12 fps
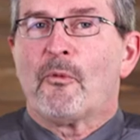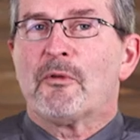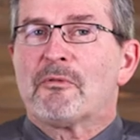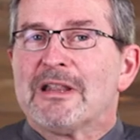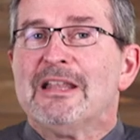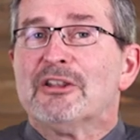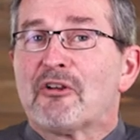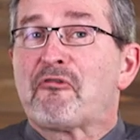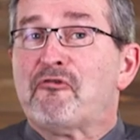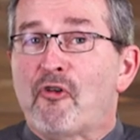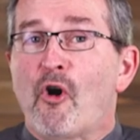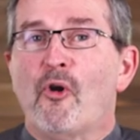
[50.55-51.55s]
we really look
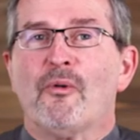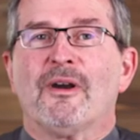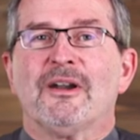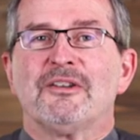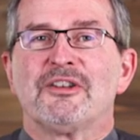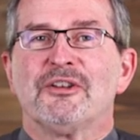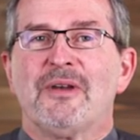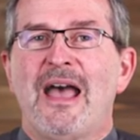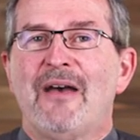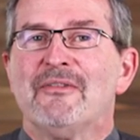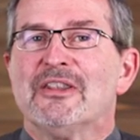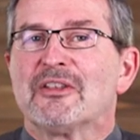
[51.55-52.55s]
forward to
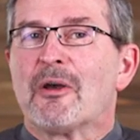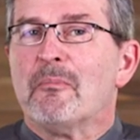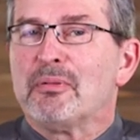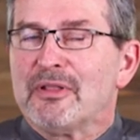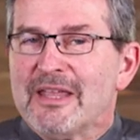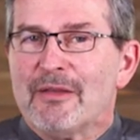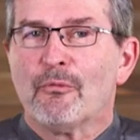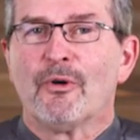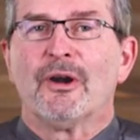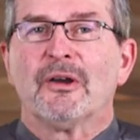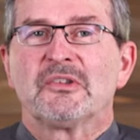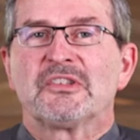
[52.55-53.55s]
having the complete
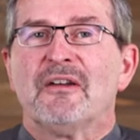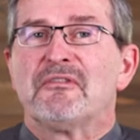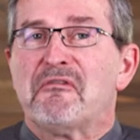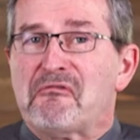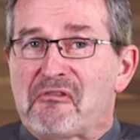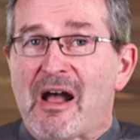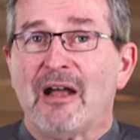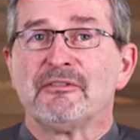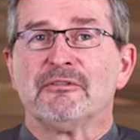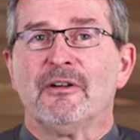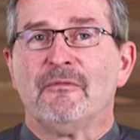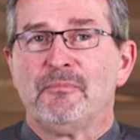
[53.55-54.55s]
works of the
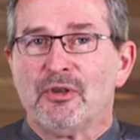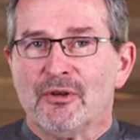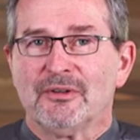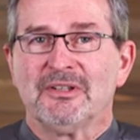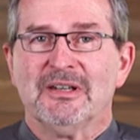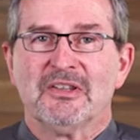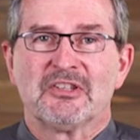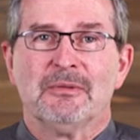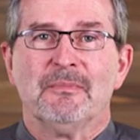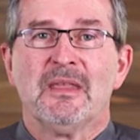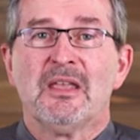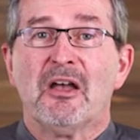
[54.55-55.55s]
father of Puritanism